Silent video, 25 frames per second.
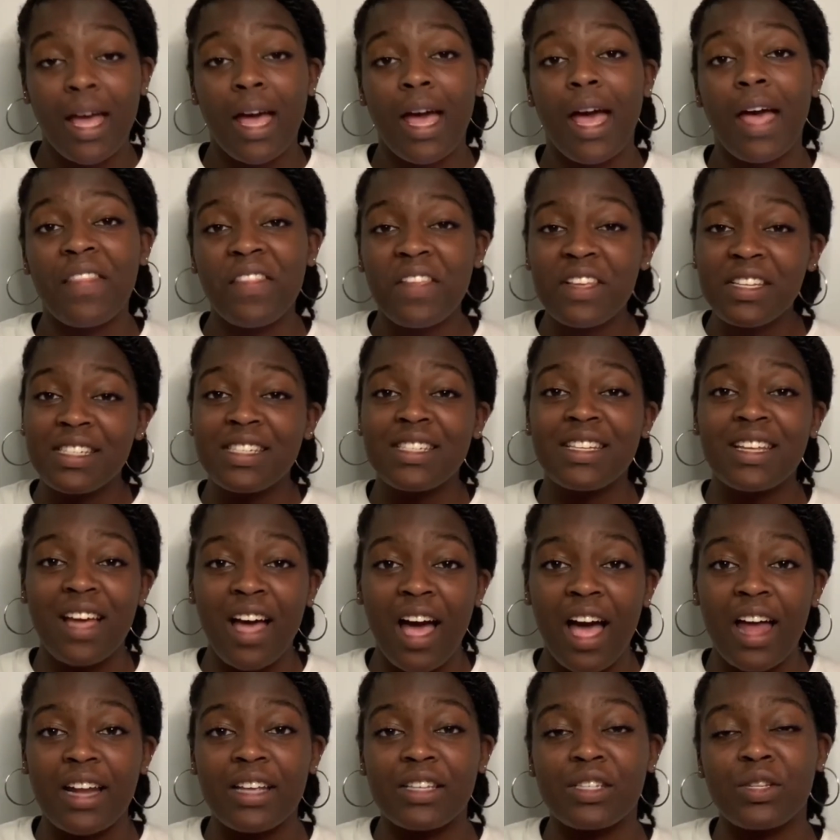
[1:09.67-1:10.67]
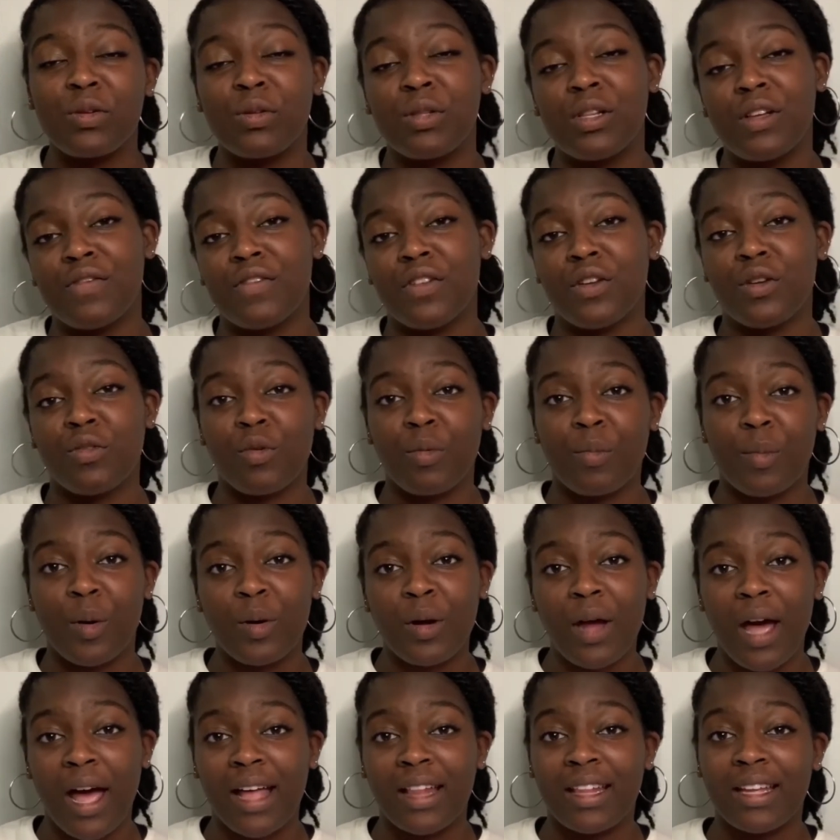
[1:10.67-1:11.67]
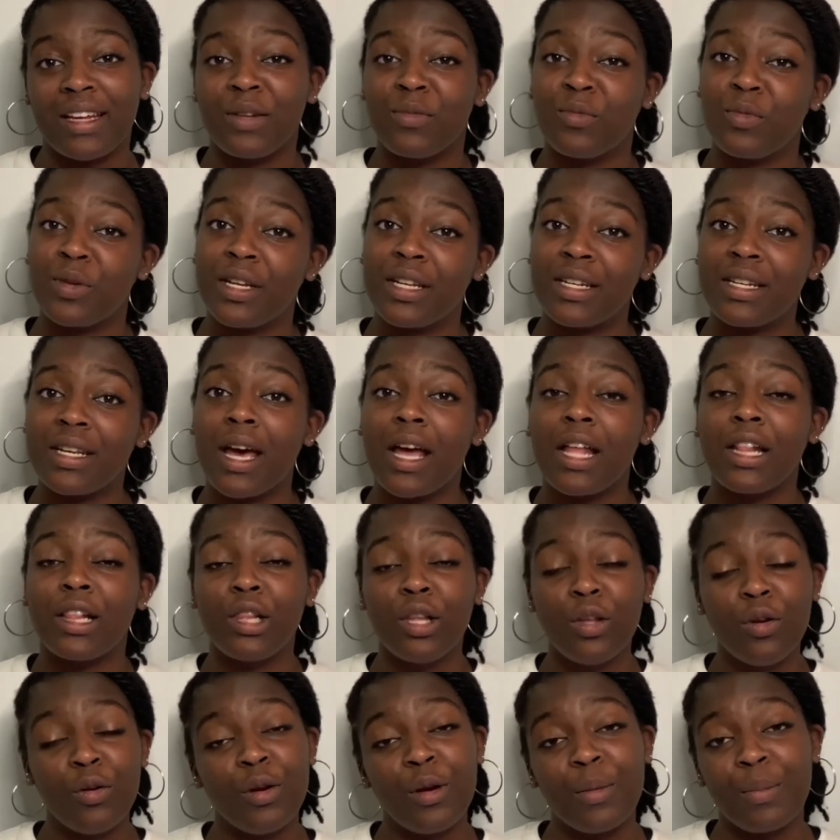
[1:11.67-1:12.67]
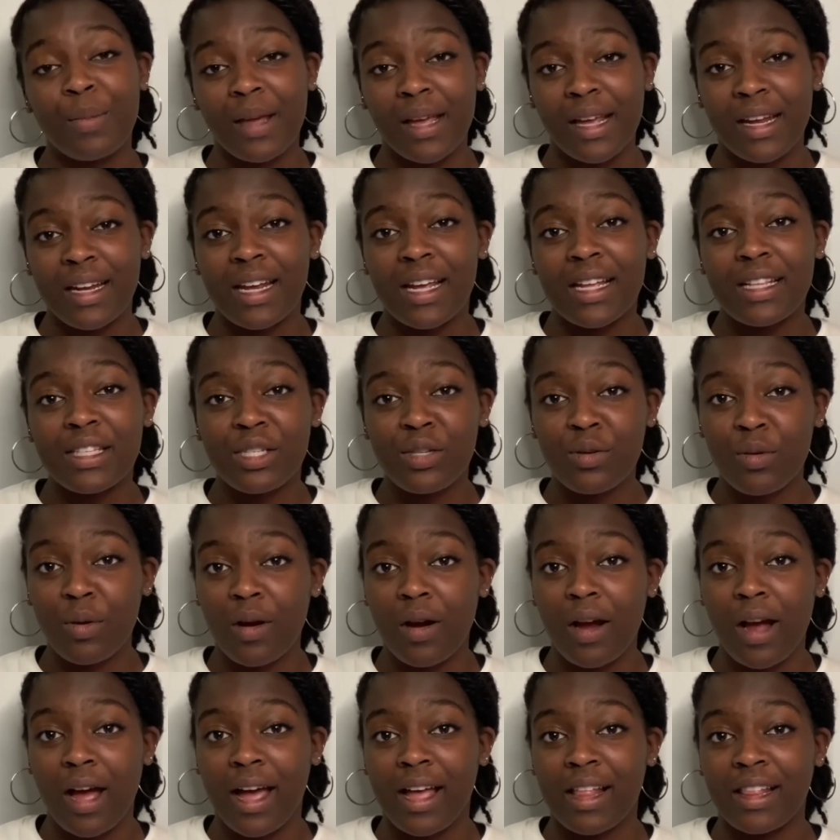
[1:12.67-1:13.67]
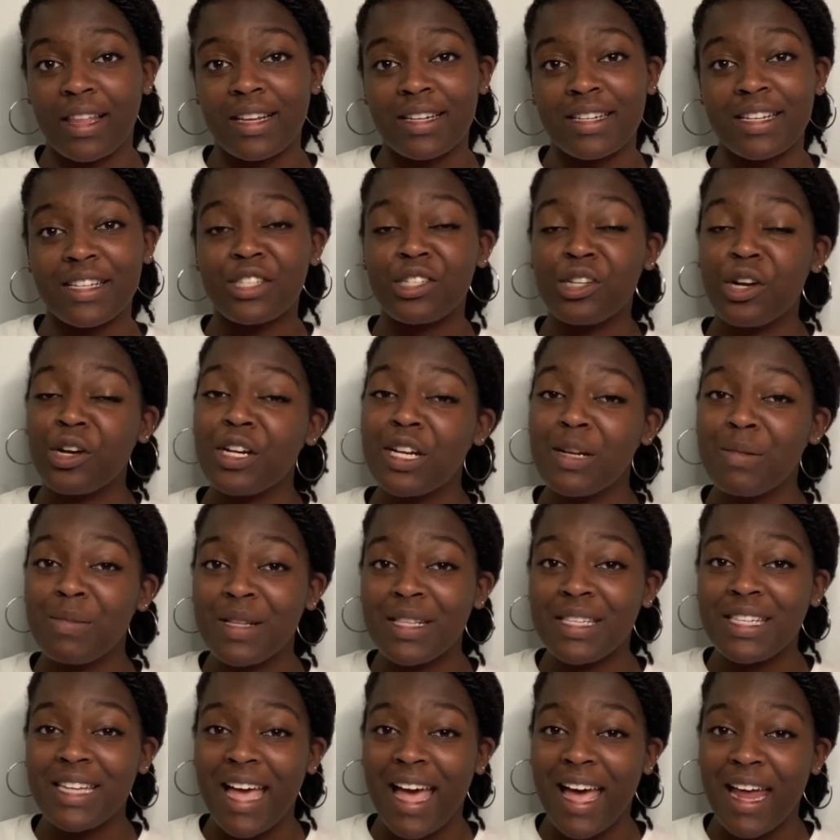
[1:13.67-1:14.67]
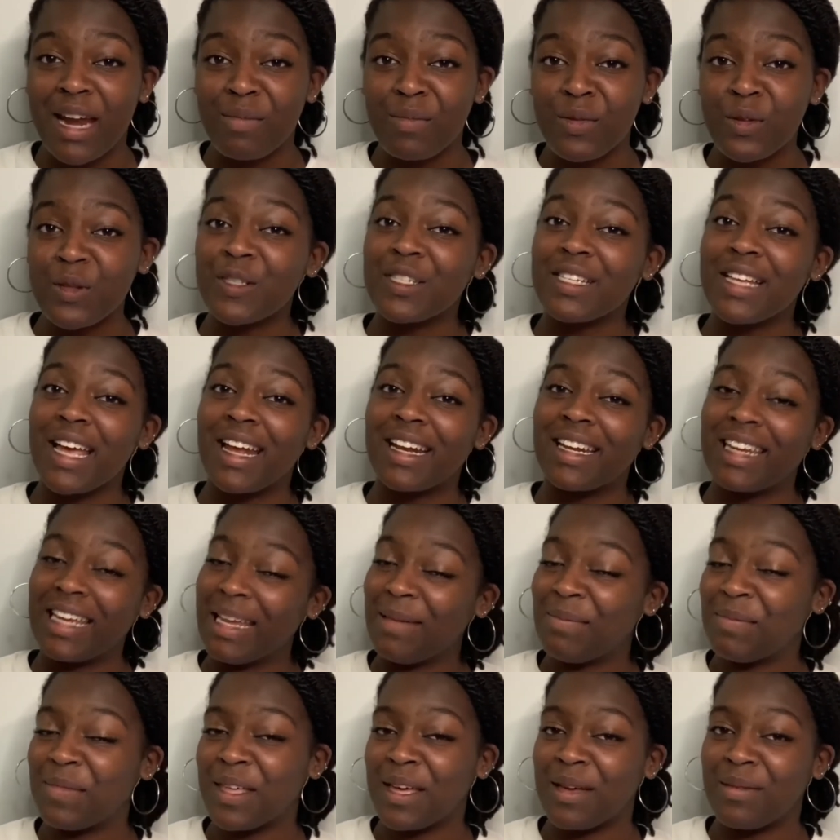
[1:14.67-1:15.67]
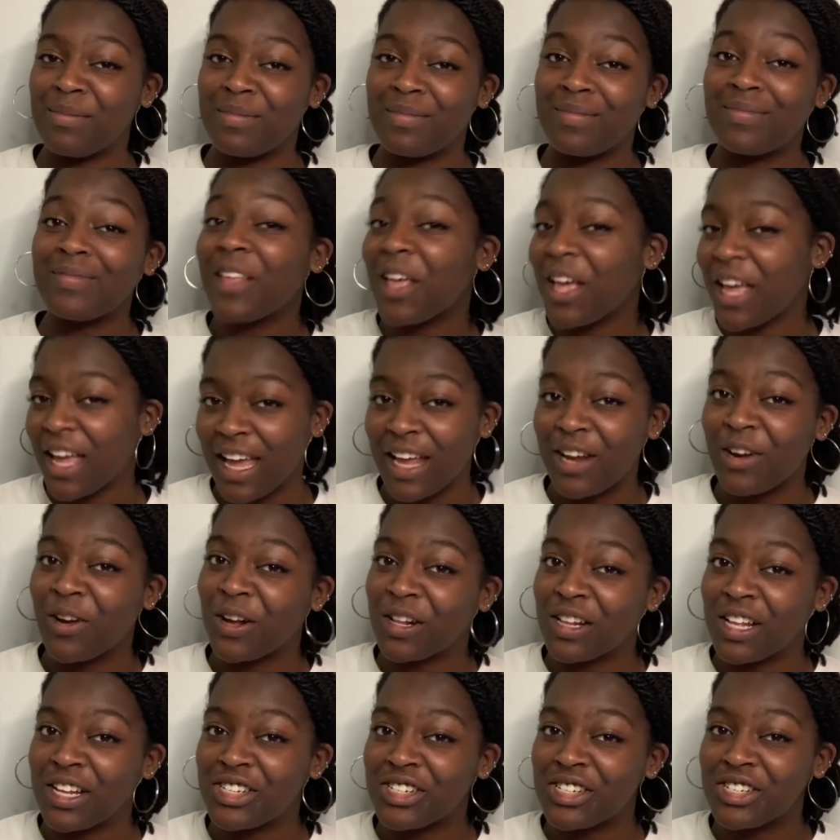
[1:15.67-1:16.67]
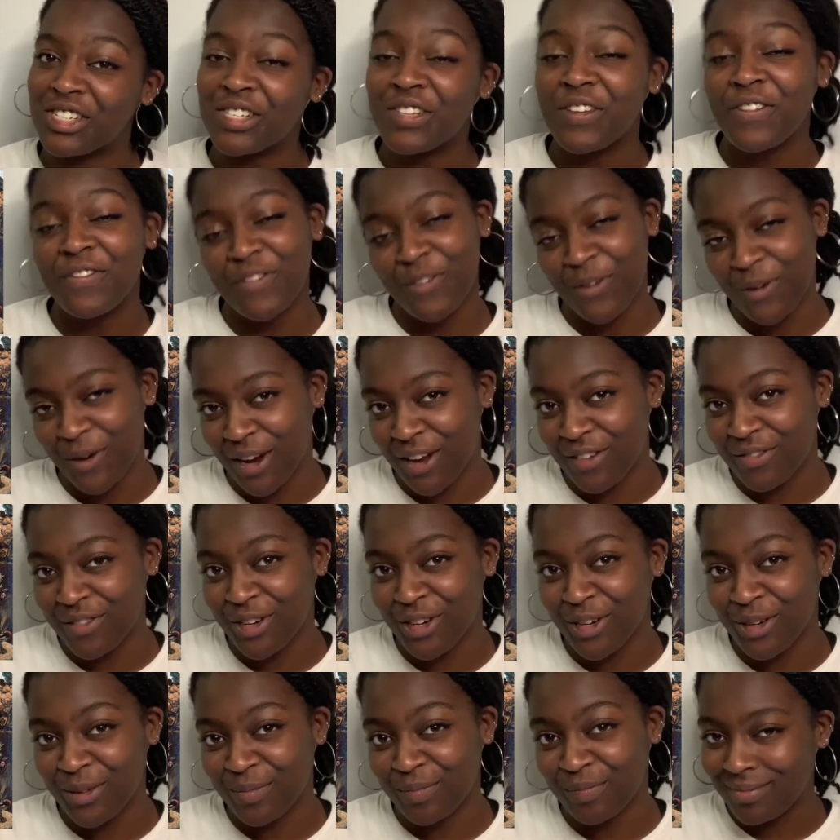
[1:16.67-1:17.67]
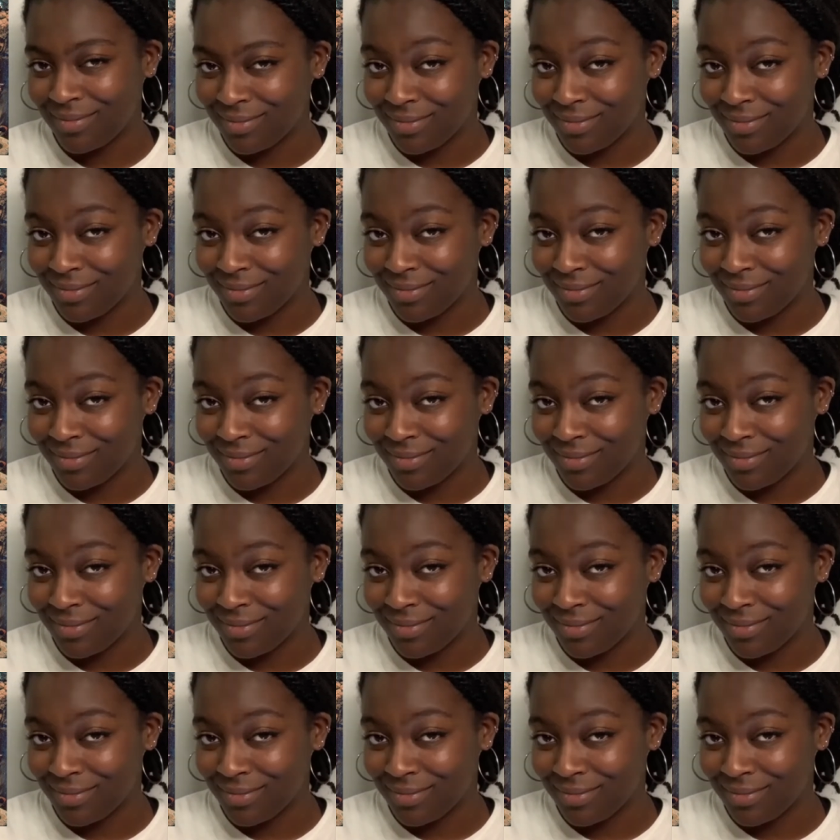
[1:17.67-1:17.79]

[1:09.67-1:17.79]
And this is a goddess who lived on a remote island, would lure men to her island, turn them into animals, and keep them in her clutches forever.